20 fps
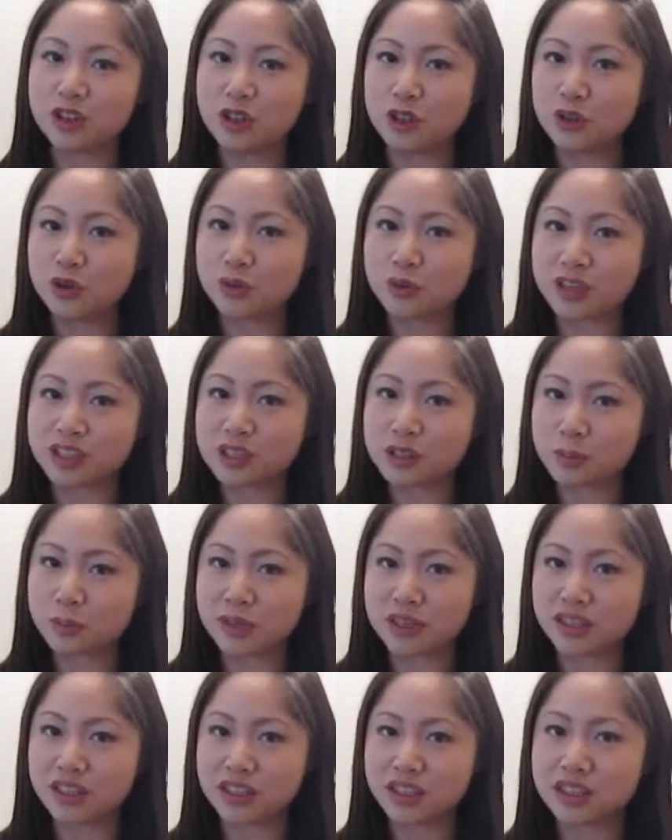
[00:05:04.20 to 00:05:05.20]
new
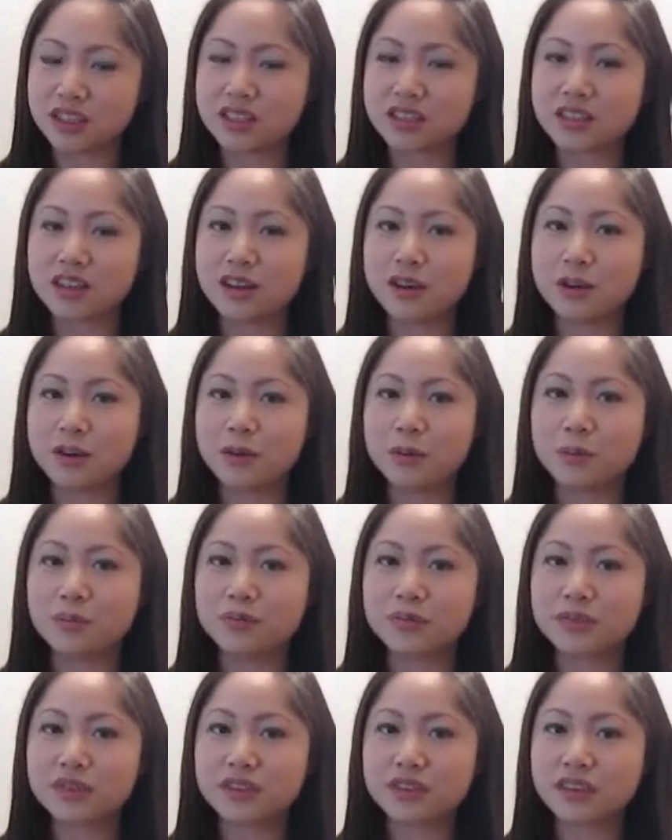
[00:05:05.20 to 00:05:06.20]
recipes
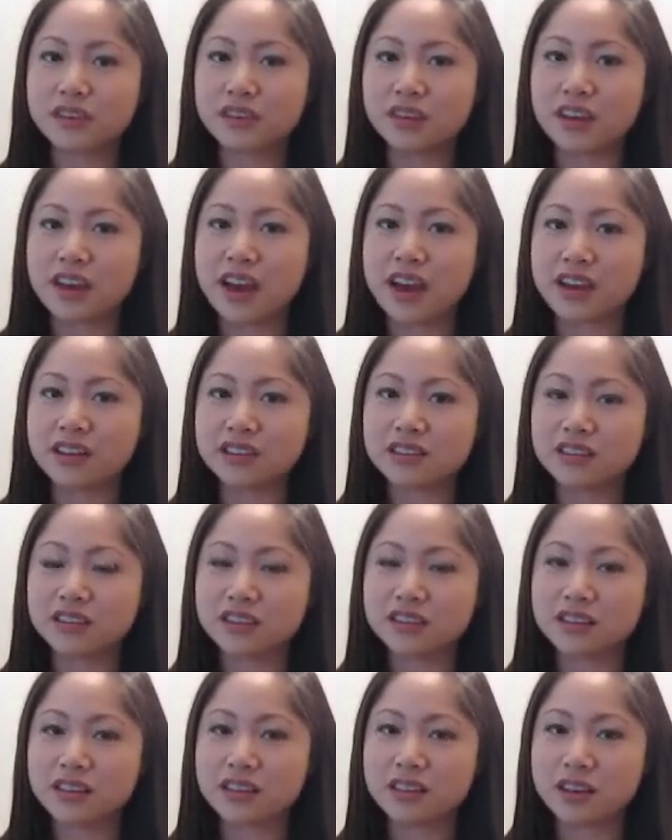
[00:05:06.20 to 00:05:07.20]
that
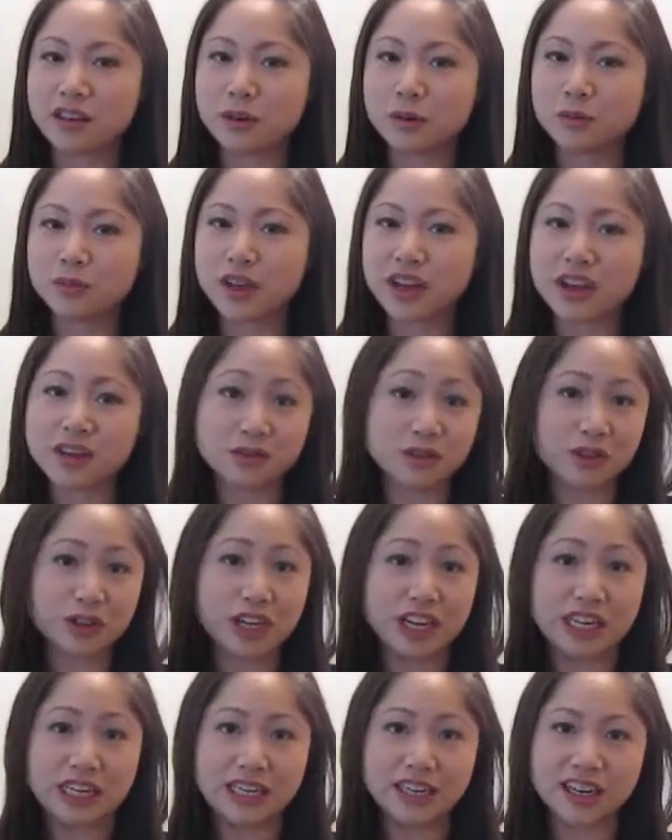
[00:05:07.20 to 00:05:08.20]
I've
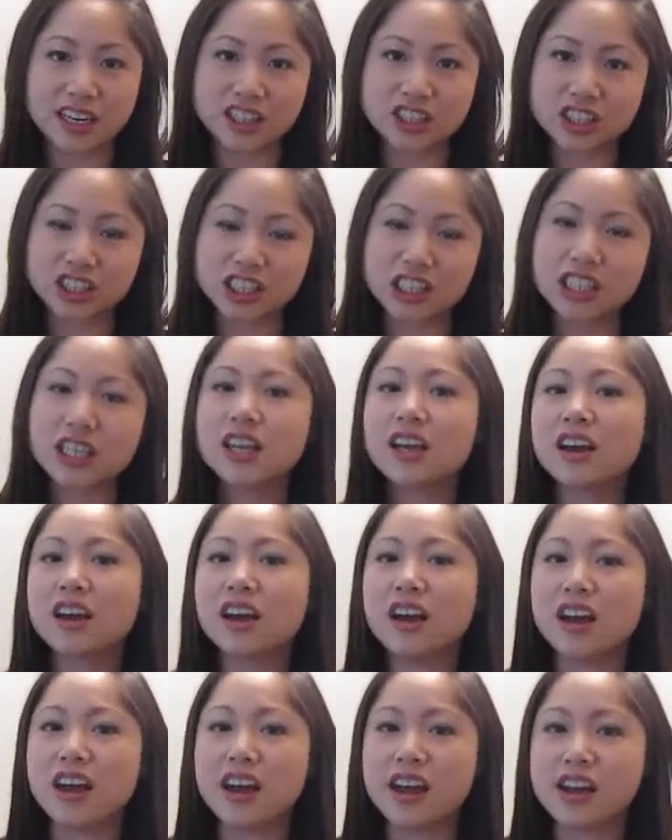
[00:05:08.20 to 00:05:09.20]
created actually.
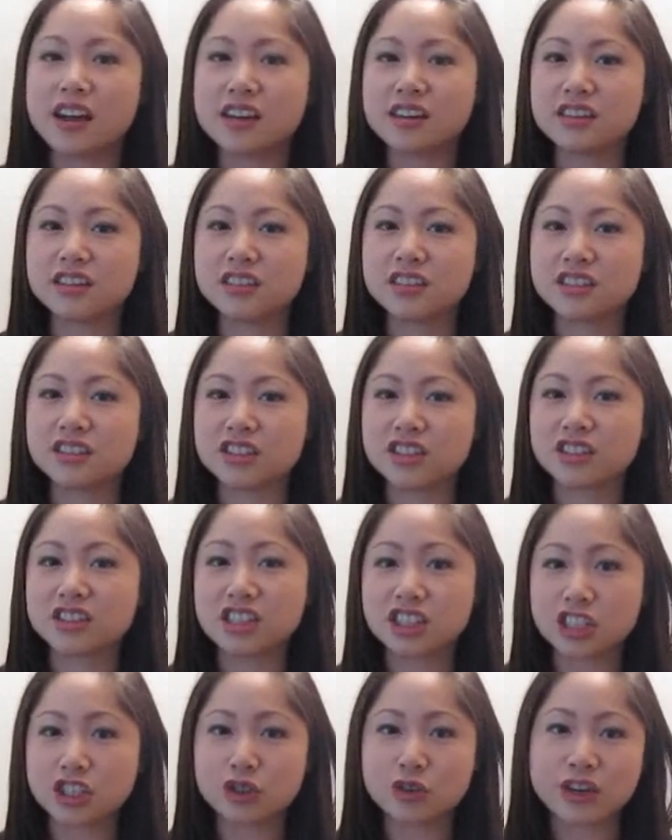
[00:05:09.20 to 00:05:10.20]
And it
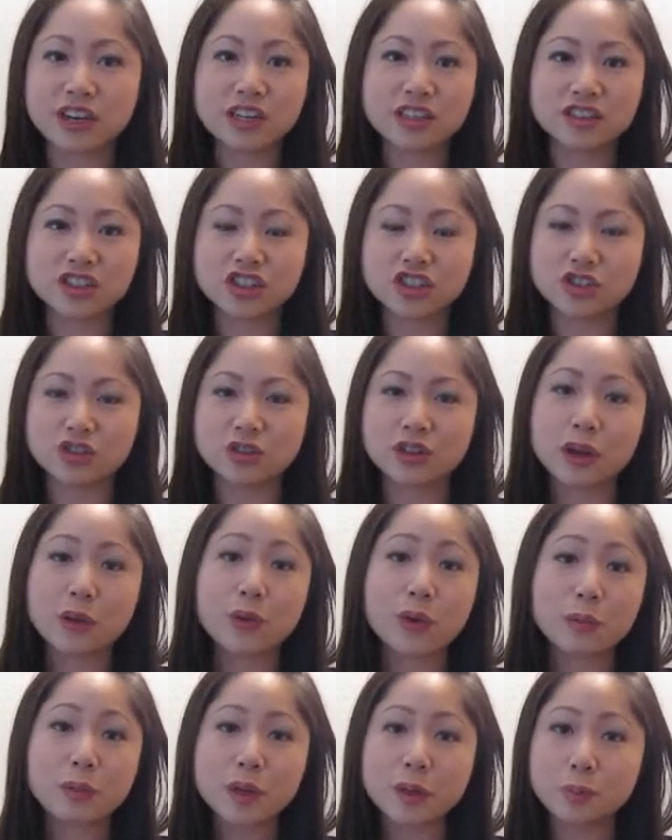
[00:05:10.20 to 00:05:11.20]
does integrate into
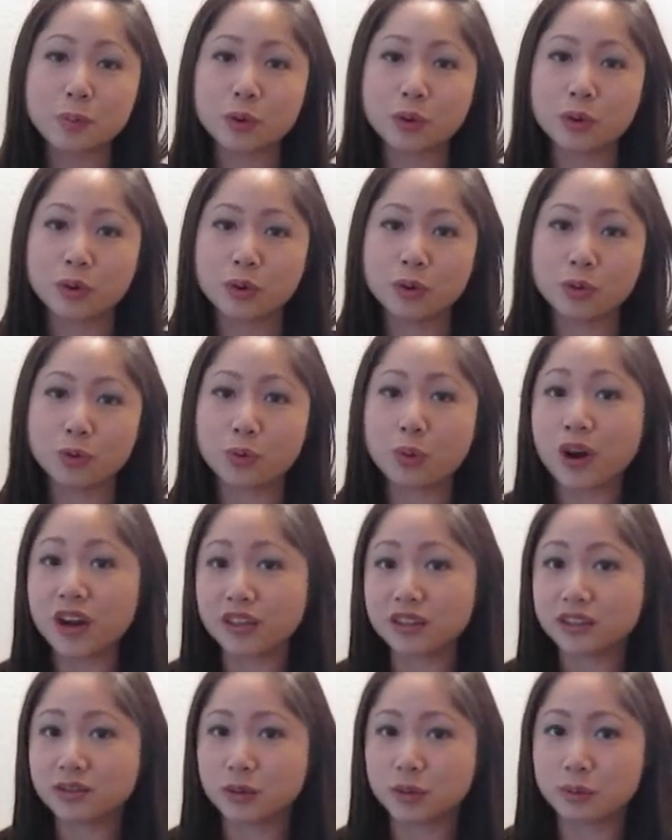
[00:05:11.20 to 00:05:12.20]
like what people
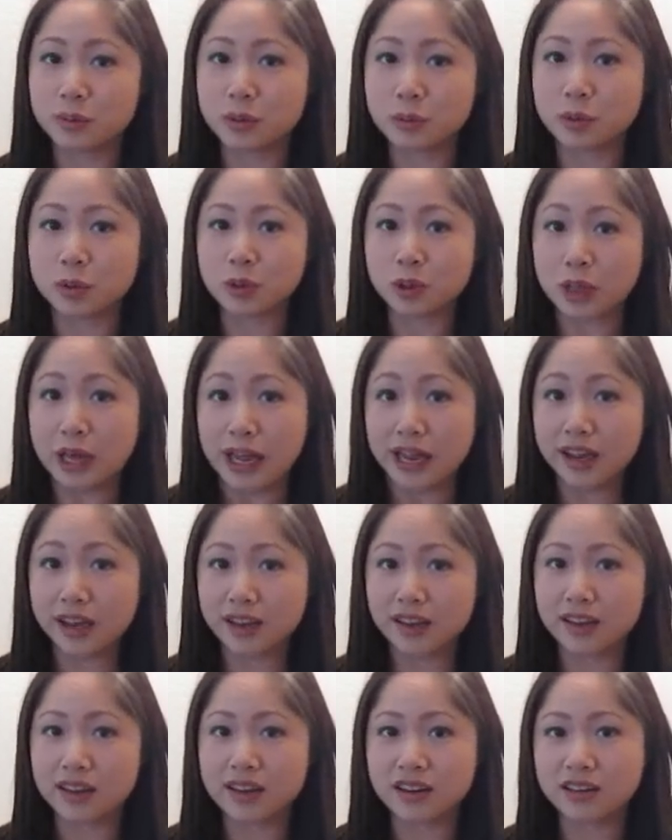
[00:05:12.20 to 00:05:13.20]
want, to what people
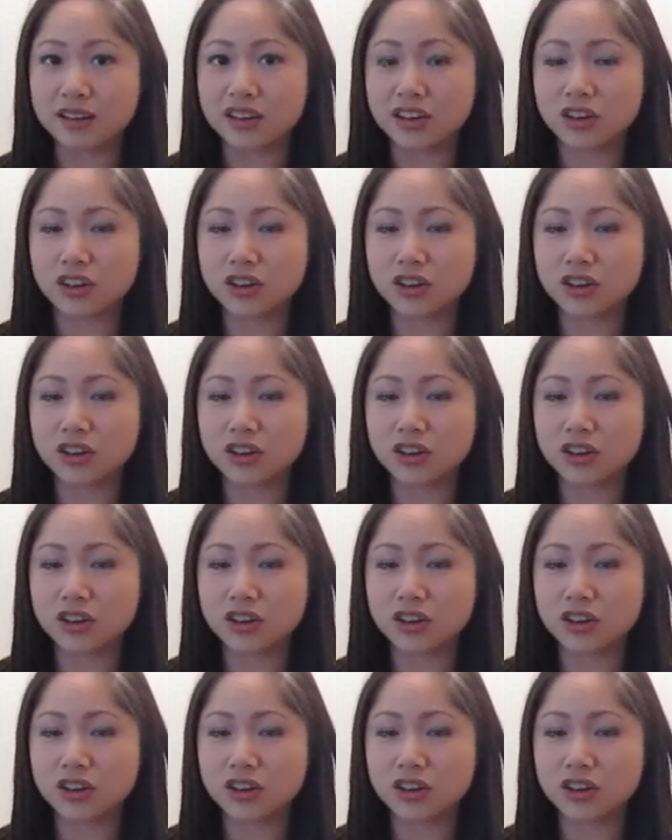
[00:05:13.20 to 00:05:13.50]
like. And